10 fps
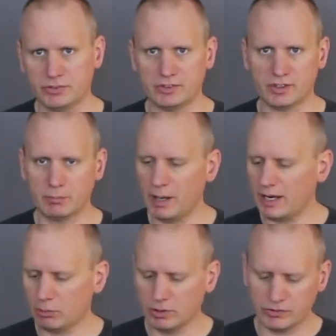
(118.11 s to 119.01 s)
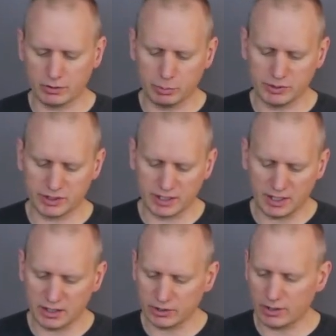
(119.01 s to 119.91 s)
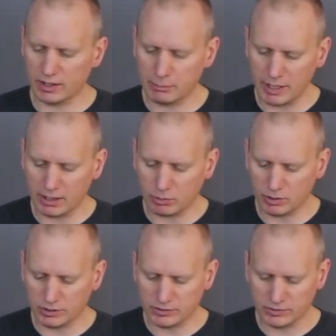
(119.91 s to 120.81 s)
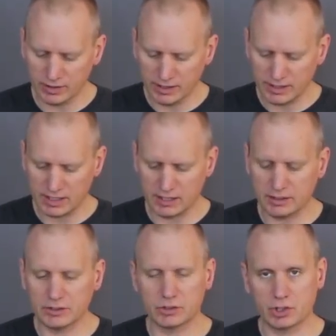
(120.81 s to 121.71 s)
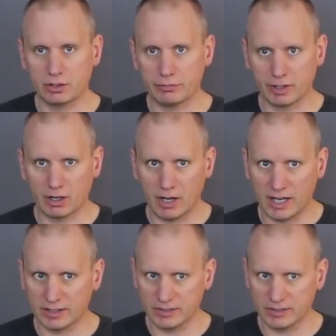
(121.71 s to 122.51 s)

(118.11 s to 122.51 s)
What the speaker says: seats on backwards or put the collar on backwards, and then they're trying to figure out how to